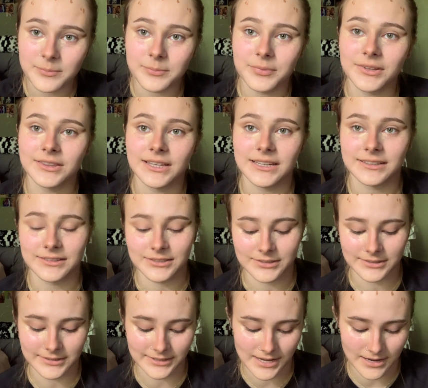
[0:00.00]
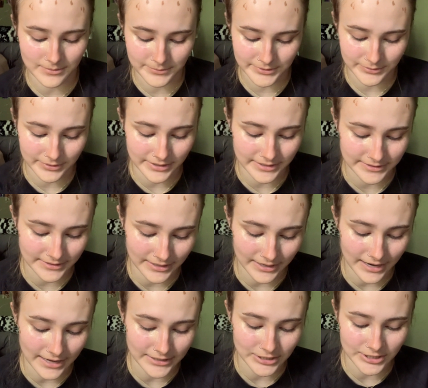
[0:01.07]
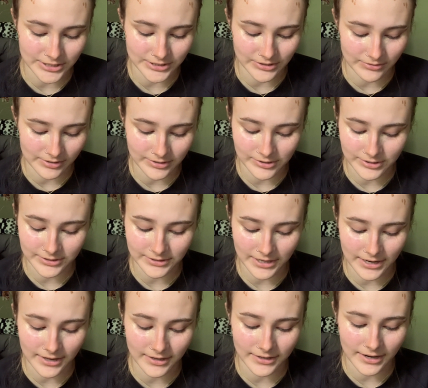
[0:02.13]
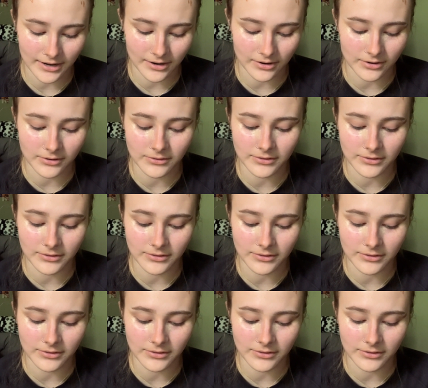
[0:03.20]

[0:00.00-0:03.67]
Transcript: but like there's times where he's like, I just don't understand how,